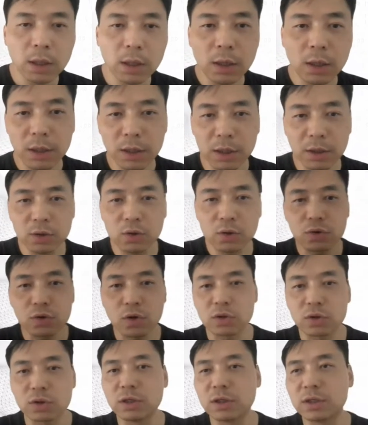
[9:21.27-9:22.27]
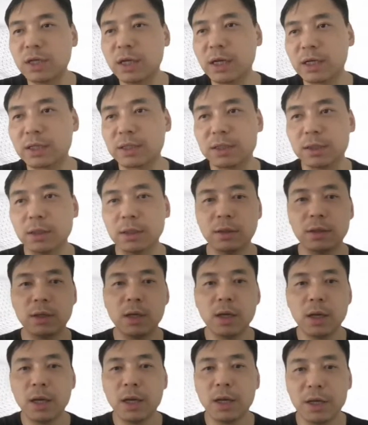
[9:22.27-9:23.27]
In 2006,
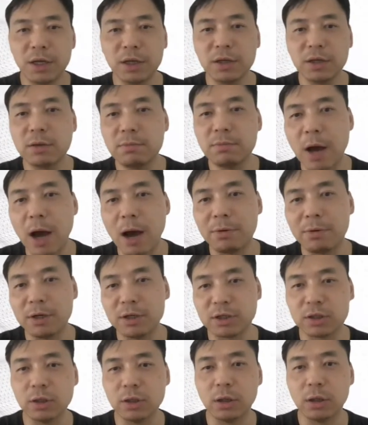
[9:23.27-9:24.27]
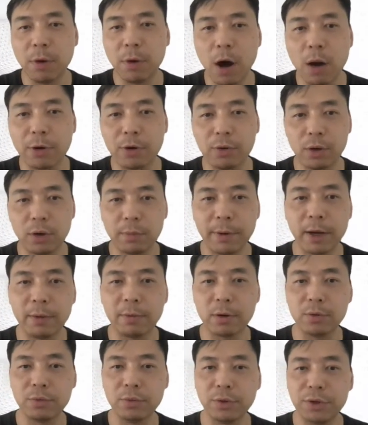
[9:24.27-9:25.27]
Hinton published a popular
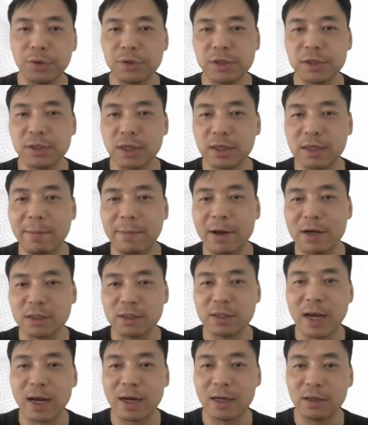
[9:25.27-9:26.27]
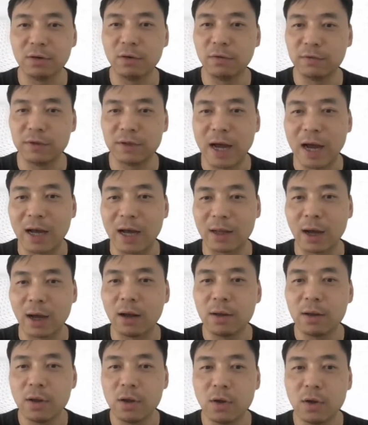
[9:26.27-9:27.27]
paper reducing the dimensionality of data
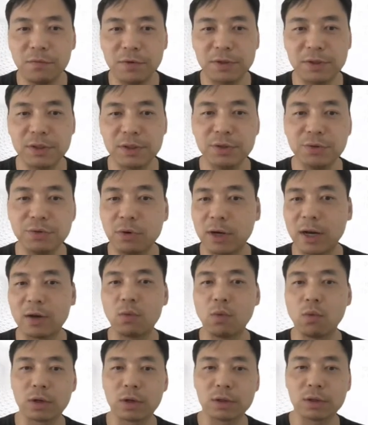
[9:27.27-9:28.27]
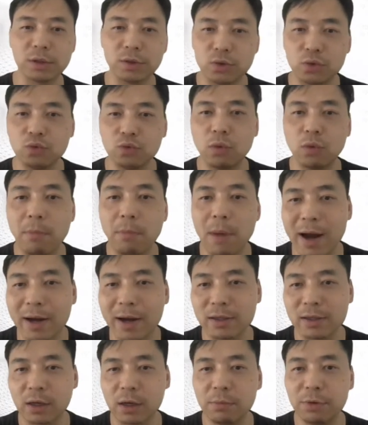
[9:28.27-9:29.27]
with neural networks to remind
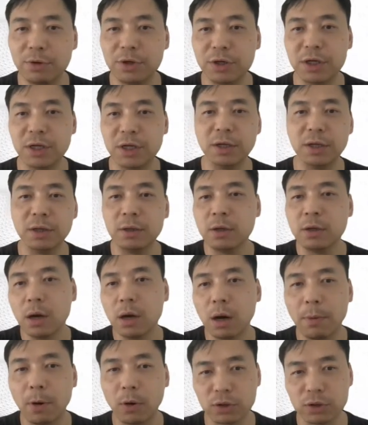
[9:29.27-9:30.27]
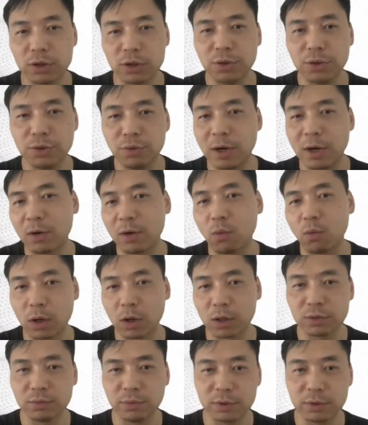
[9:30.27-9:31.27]
the community about neural
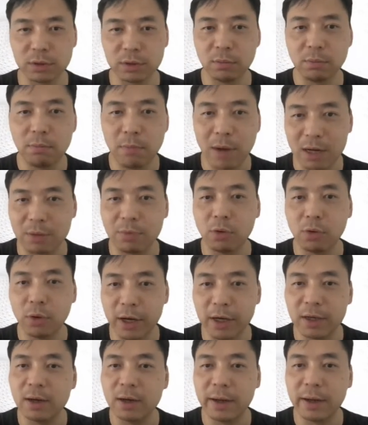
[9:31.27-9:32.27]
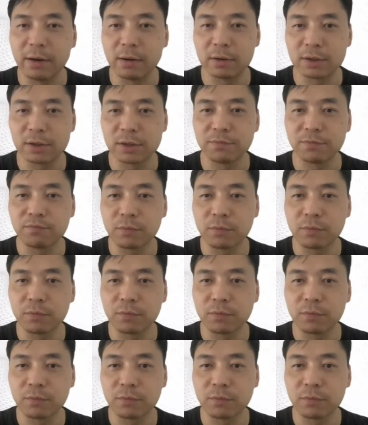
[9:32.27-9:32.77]
networks with multiple hidden layers.